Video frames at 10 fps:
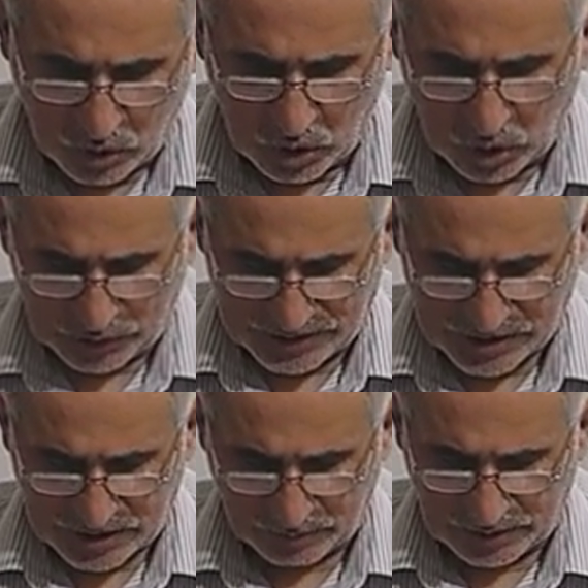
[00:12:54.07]
more
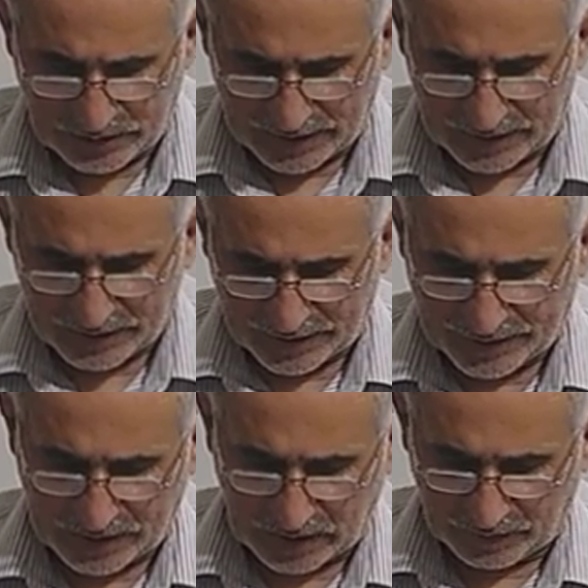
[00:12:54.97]
stable than
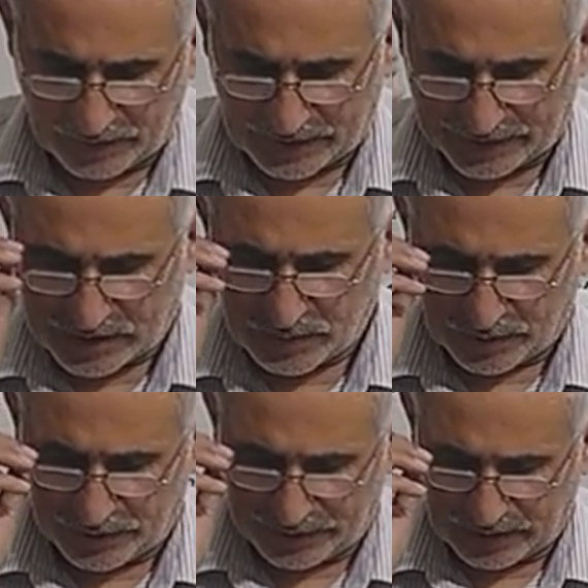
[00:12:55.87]
that of the
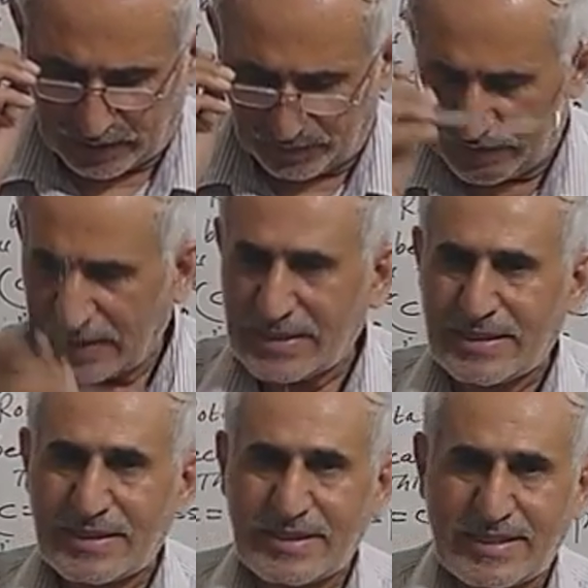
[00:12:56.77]
corresponding of the
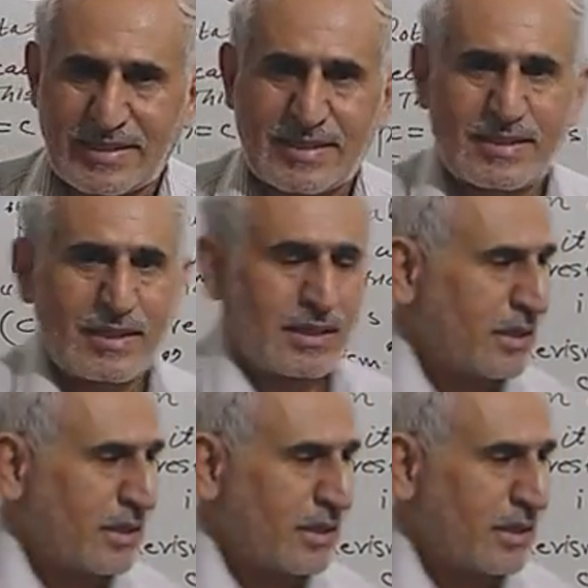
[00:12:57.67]
cis.